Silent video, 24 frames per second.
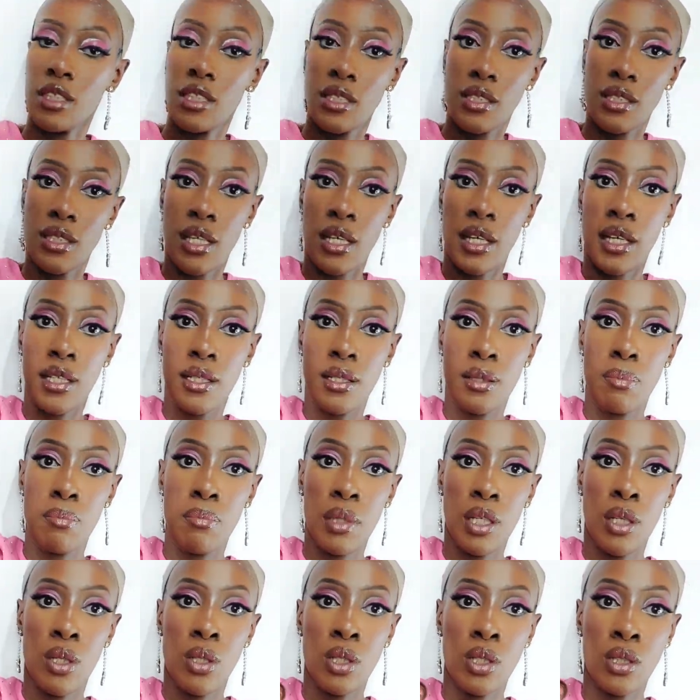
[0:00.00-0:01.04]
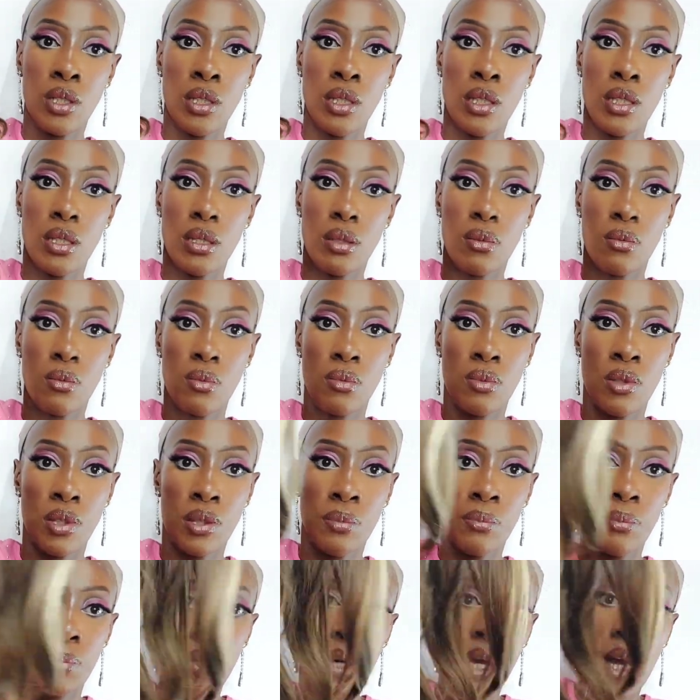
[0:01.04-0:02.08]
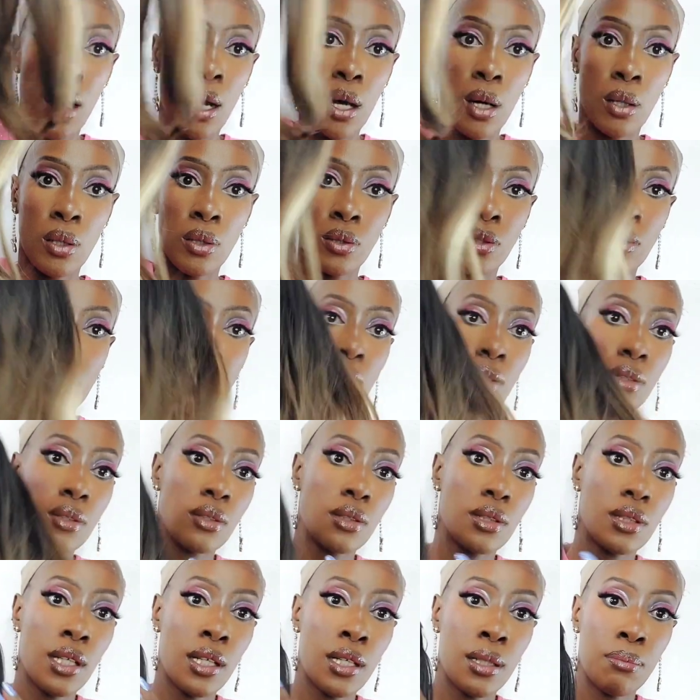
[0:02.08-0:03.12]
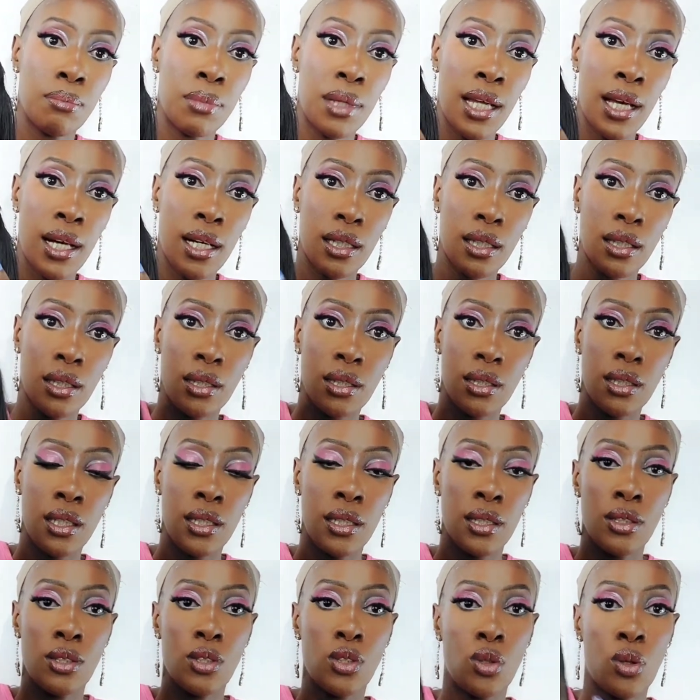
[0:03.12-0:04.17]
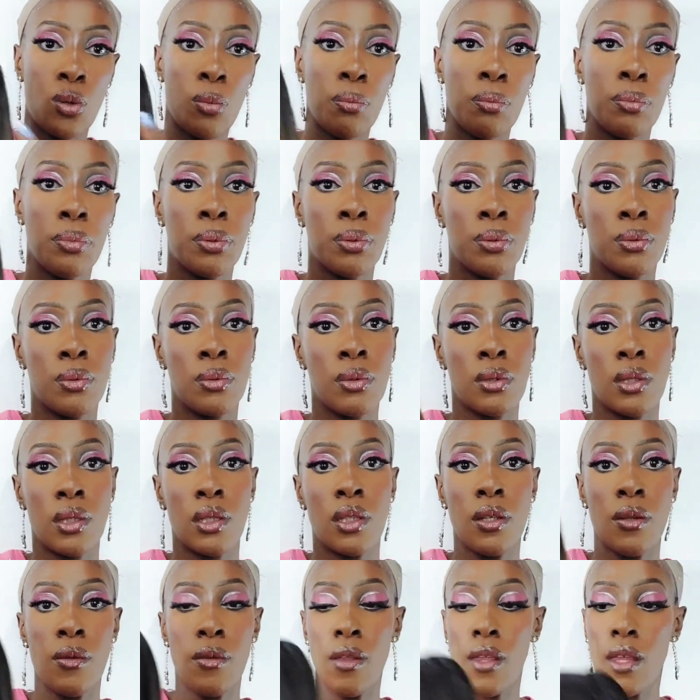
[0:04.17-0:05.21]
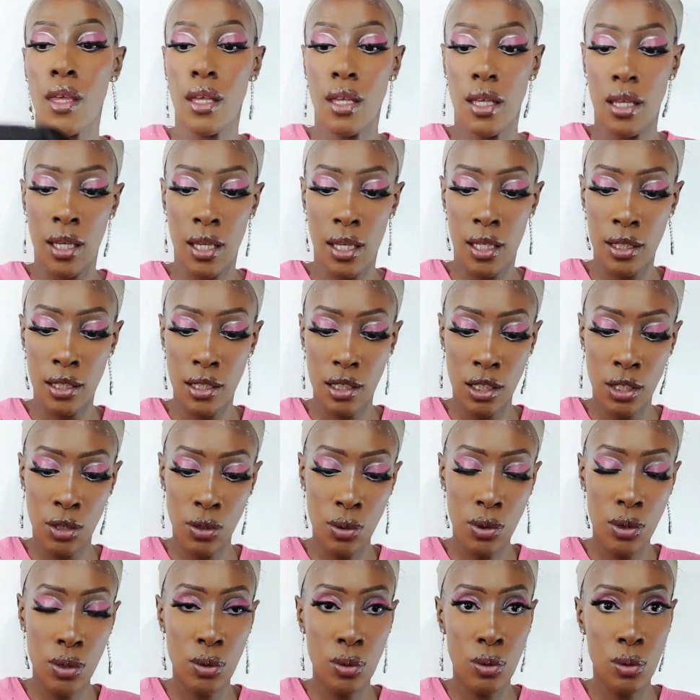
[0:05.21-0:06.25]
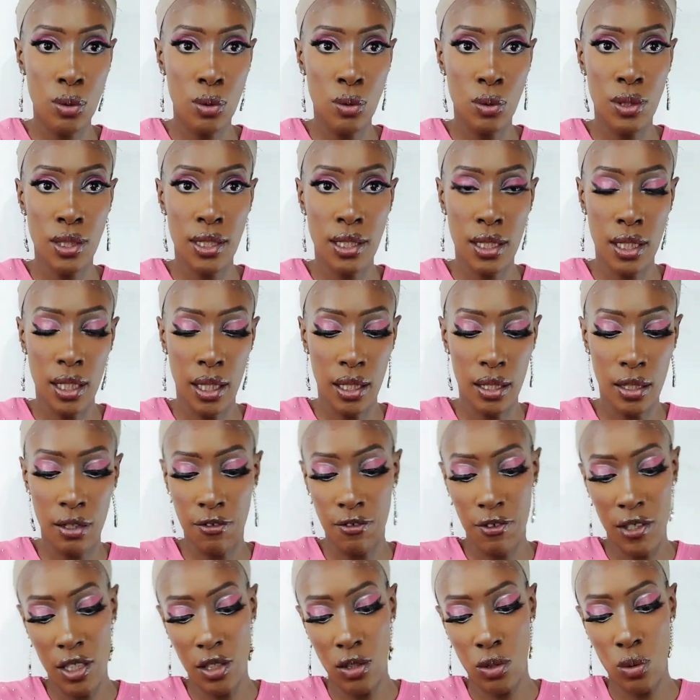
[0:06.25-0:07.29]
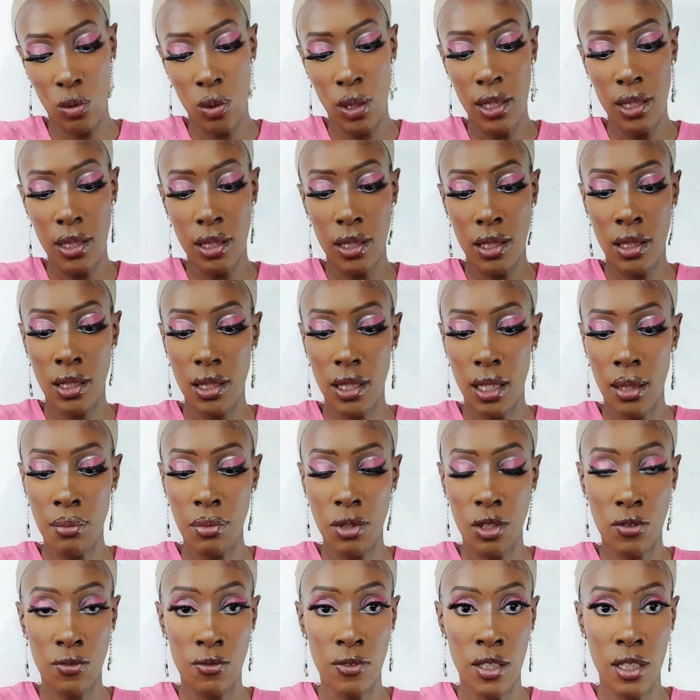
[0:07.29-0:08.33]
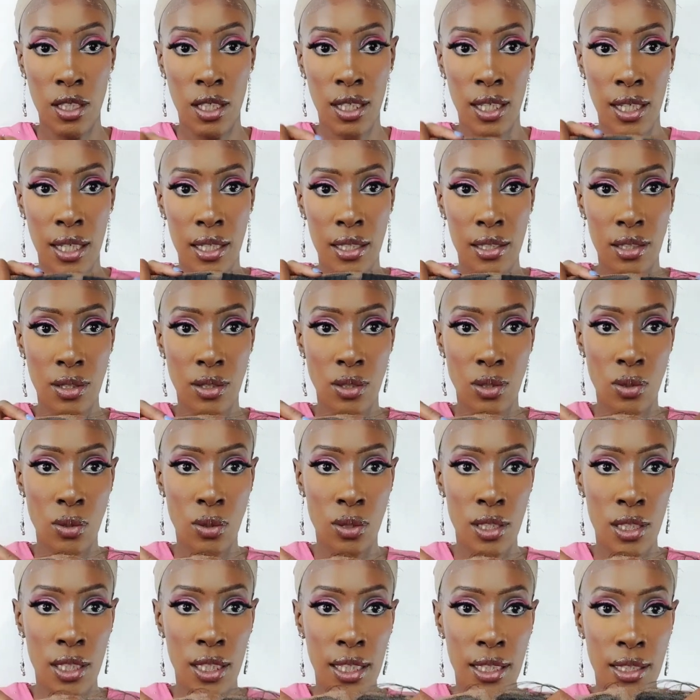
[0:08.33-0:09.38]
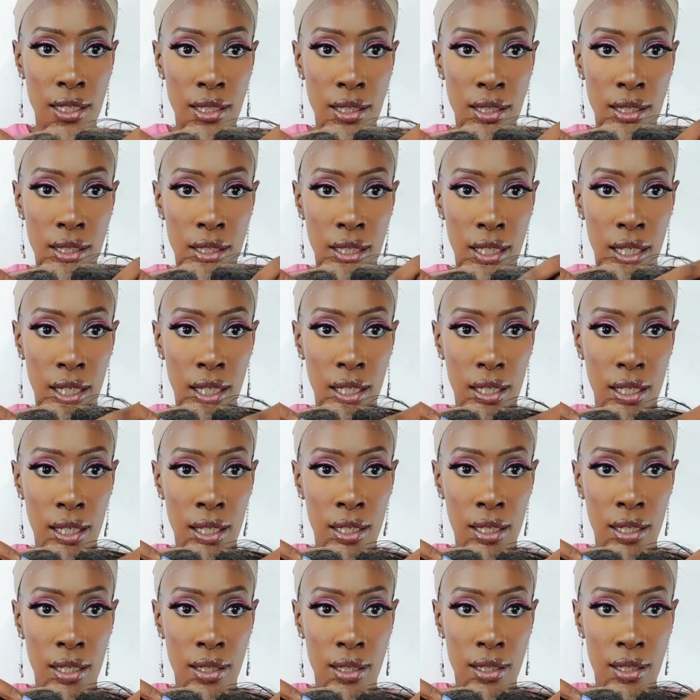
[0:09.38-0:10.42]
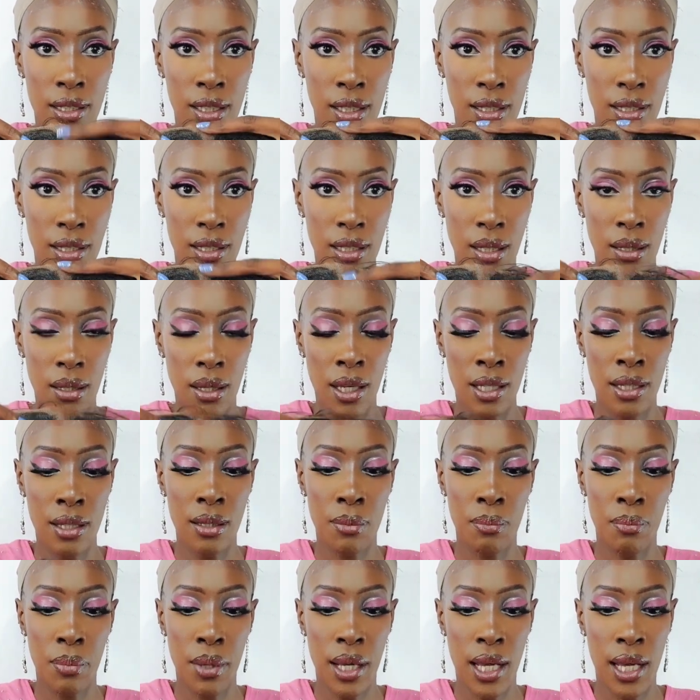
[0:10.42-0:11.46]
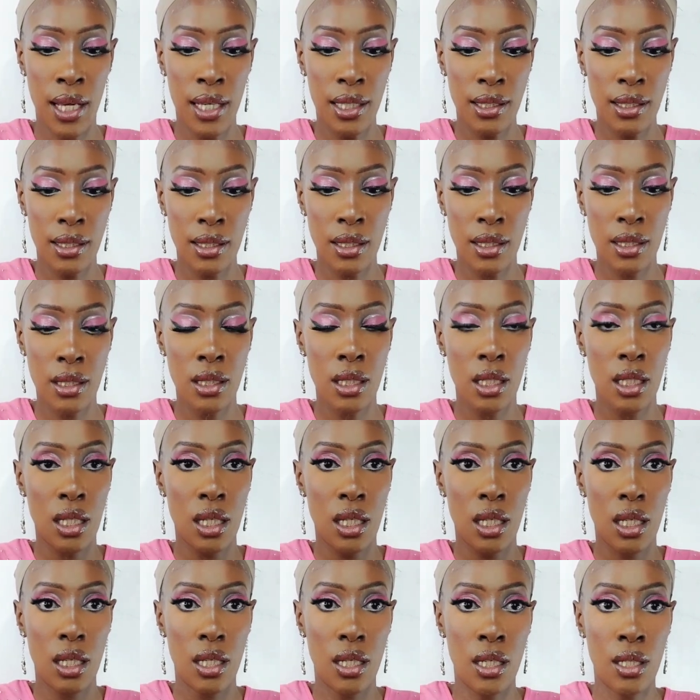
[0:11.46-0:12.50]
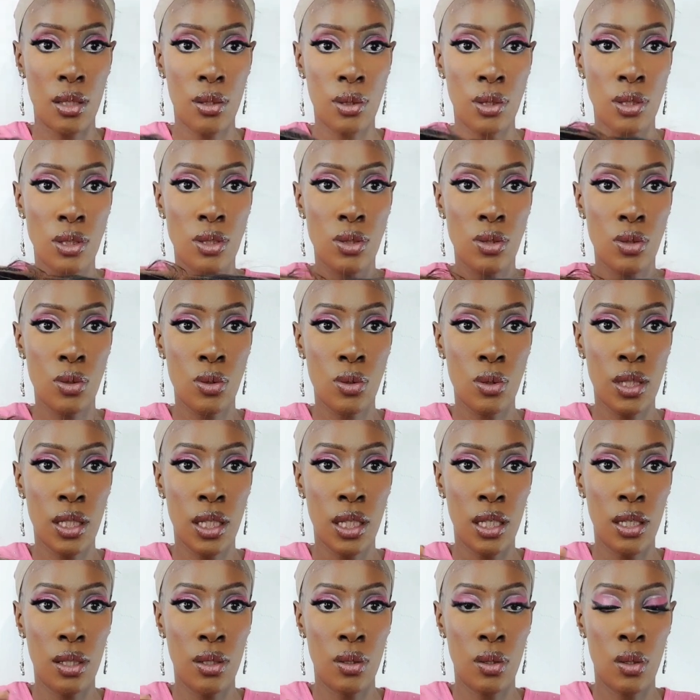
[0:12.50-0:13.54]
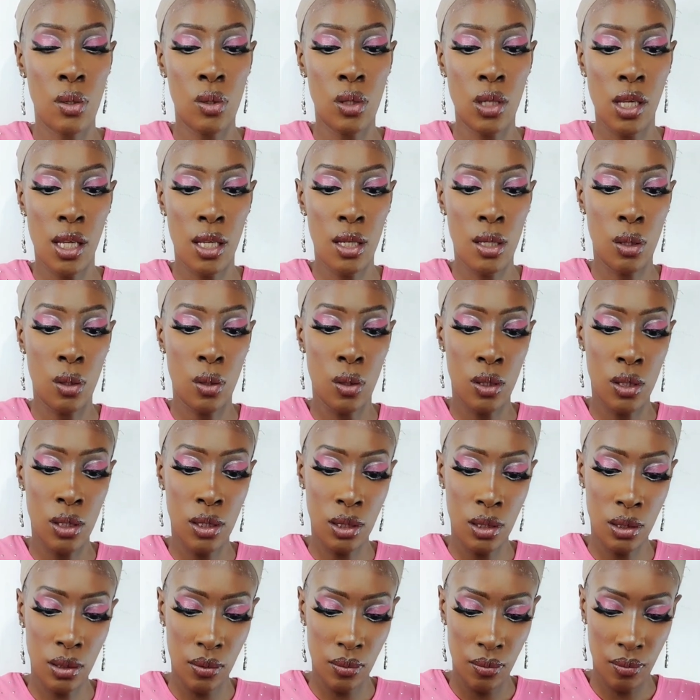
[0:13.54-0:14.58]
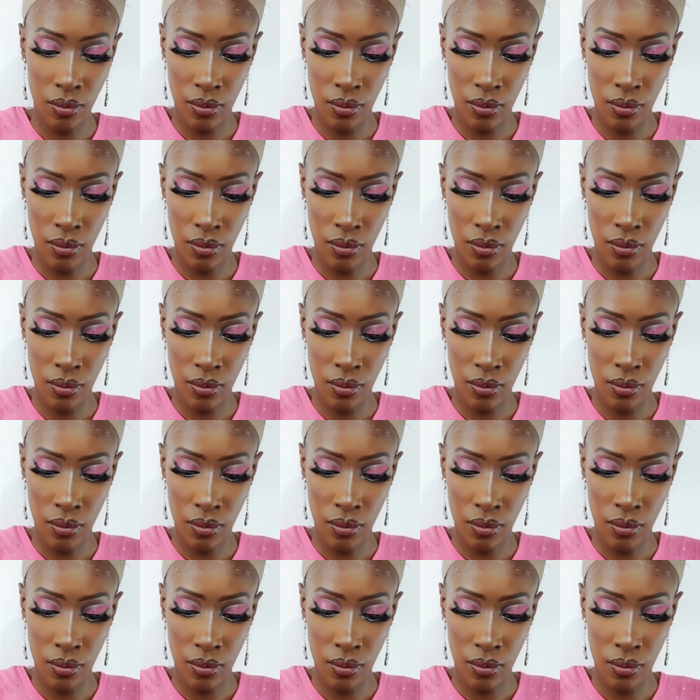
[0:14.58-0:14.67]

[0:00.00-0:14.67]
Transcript: it's like blonde with brown and black at the top, and it also looks like the first one in terms of the lace. So the lace is like at the center, at the part, and also like all along.